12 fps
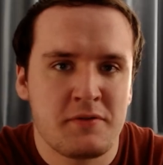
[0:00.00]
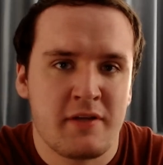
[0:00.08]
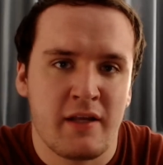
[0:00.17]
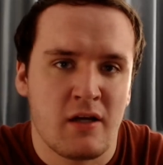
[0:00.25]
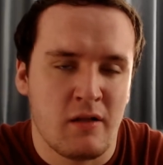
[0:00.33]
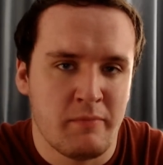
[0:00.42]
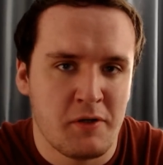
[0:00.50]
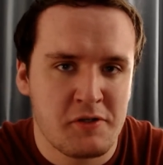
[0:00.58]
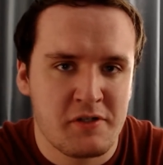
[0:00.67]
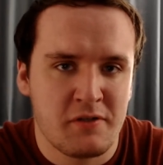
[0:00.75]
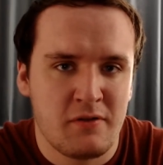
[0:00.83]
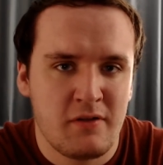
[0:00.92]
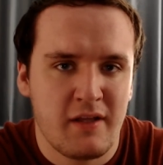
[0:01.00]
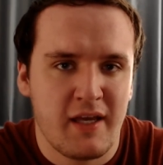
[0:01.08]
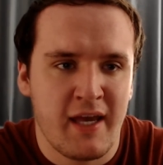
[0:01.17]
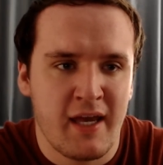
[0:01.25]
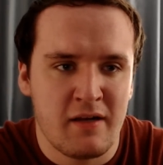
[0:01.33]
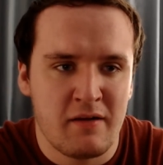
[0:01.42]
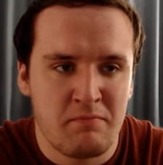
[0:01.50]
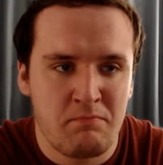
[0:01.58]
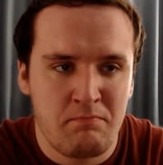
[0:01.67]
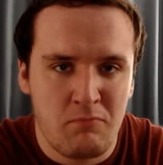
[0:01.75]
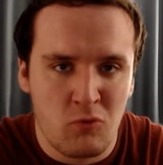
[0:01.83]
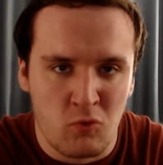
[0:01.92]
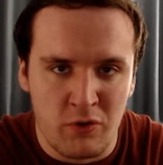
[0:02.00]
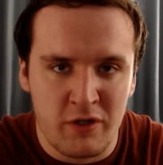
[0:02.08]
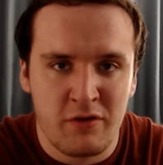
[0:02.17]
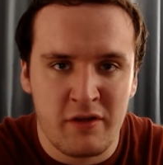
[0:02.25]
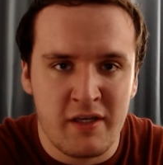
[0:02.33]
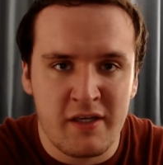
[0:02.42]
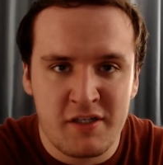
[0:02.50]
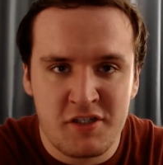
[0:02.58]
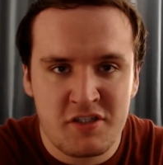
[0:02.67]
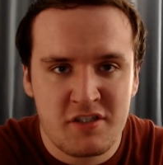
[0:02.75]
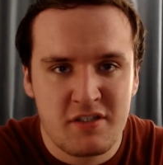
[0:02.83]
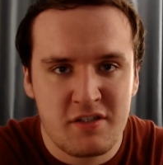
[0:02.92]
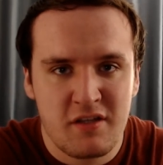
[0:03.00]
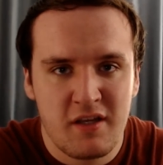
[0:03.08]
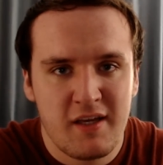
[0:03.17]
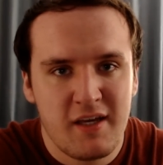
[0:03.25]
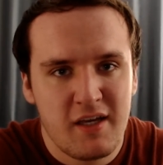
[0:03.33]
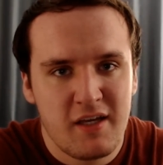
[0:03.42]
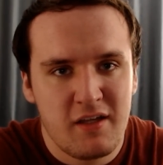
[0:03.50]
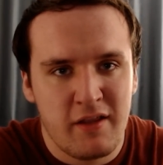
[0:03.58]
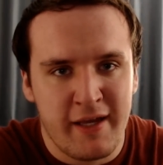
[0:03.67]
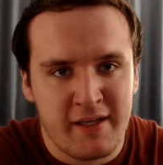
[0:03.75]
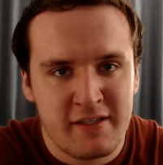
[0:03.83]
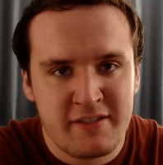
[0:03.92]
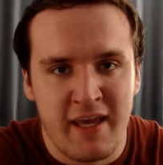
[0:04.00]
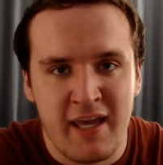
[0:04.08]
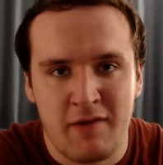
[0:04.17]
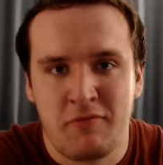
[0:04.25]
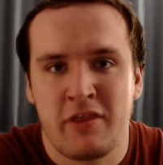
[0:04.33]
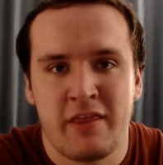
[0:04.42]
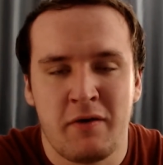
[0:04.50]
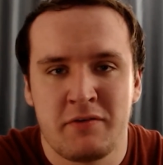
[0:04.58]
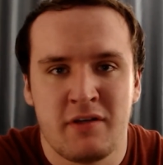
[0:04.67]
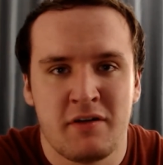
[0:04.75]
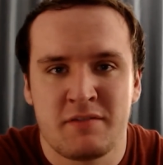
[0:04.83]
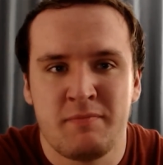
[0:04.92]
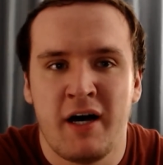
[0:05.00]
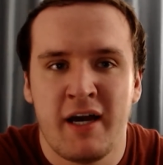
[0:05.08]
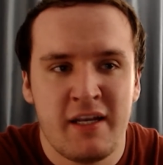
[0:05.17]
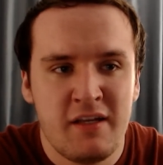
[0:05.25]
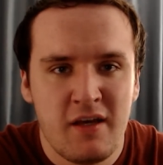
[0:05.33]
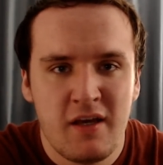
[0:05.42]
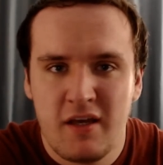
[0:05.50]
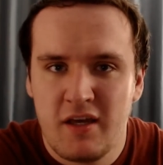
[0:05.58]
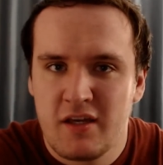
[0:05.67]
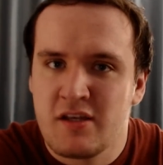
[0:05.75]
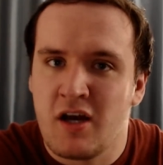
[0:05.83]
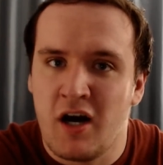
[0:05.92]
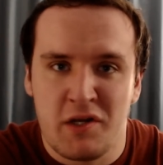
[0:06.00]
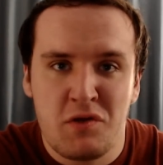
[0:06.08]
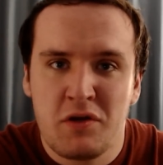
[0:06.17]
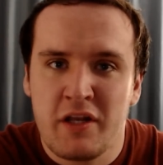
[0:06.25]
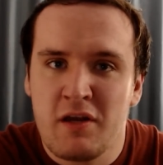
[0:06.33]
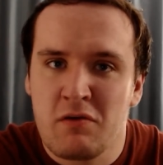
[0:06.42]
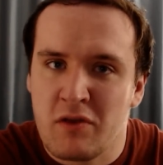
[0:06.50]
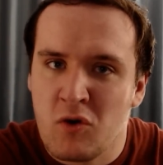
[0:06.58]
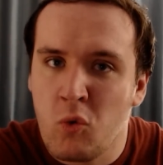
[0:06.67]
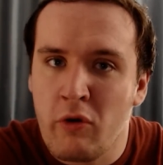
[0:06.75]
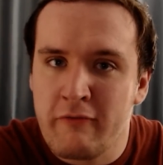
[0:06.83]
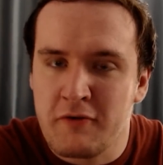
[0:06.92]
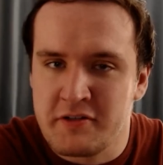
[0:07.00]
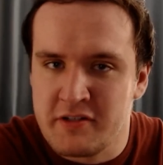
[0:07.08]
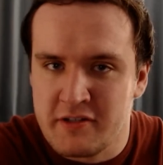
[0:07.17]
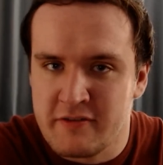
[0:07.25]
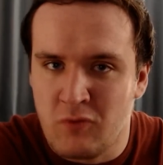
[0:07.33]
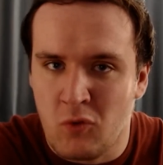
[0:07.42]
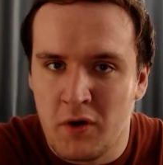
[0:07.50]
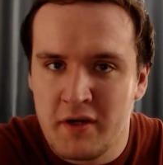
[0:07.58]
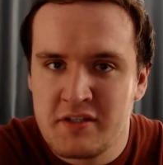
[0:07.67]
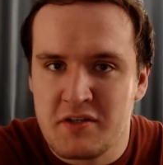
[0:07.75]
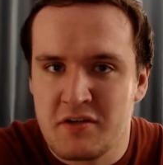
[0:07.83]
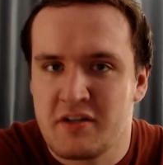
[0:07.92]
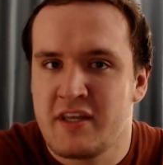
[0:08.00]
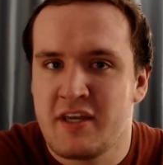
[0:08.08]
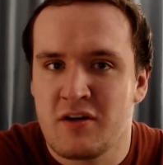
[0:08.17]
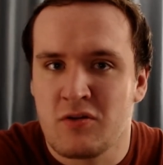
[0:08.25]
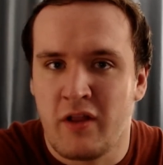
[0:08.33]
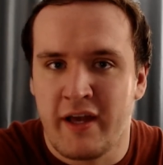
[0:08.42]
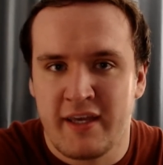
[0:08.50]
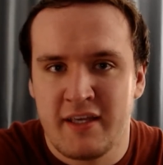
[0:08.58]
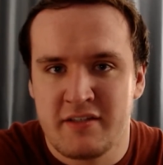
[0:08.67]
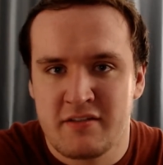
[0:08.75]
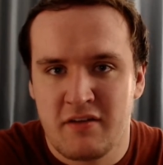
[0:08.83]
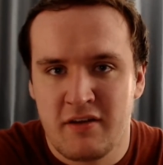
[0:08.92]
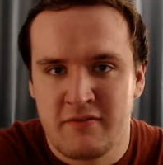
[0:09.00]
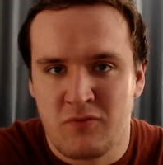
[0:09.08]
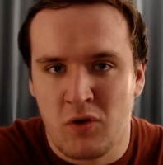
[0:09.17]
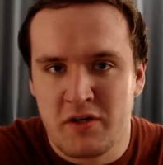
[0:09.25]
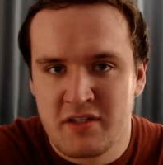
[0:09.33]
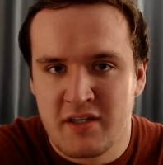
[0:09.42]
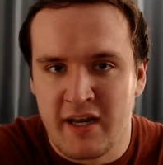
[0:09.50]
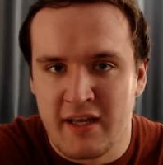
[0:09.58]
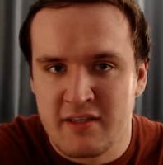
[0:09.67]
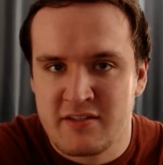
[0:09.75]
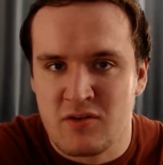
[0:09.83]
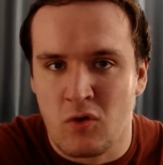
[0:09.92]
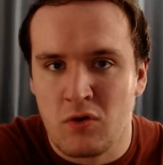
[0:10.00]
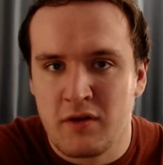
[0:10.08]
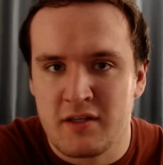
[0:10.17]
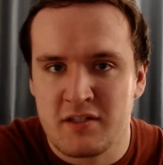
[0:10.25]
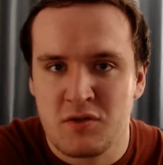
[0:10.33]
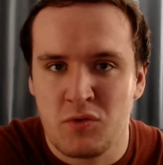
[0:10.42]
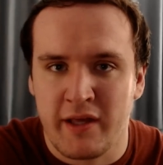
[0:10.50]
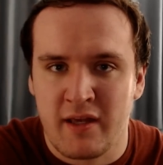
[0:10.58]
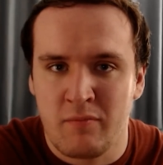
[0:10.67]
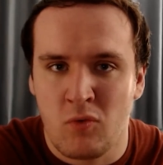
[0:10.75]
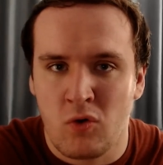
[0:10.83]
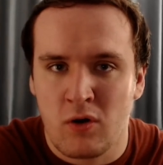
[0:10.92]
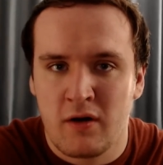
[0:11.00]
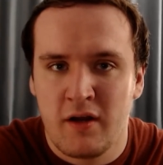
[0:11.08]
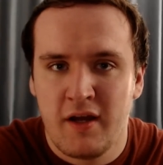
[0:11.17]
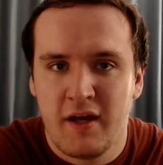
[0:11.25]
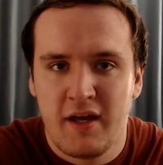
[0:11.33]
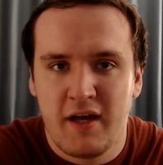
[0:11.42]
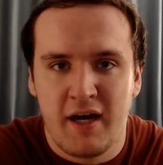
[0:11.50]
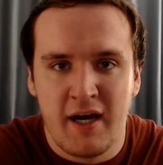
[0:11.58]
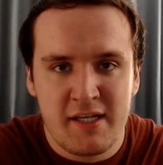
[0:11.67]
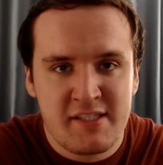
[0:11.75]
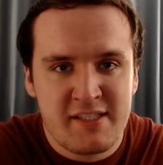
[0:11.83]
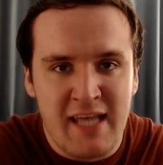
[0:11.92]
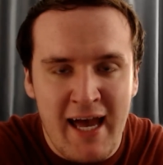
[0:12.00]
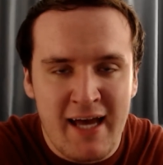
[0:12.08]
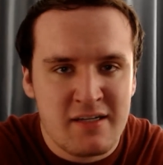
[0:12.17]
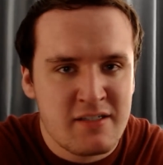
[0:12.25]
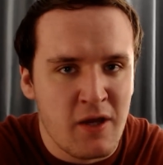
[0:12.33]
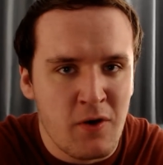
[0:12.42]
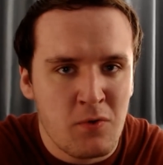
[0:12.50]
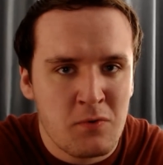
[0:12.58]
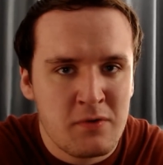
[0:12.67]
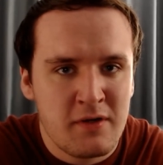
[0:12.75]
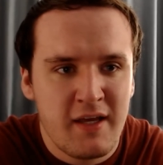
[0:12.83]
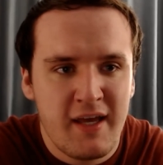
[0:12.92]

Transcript: getting all emotional and really just like saying everything that was on his mind, God, you could hear the quivers in his voice. You could hear like his voice kind of sulk into like a more sad tone.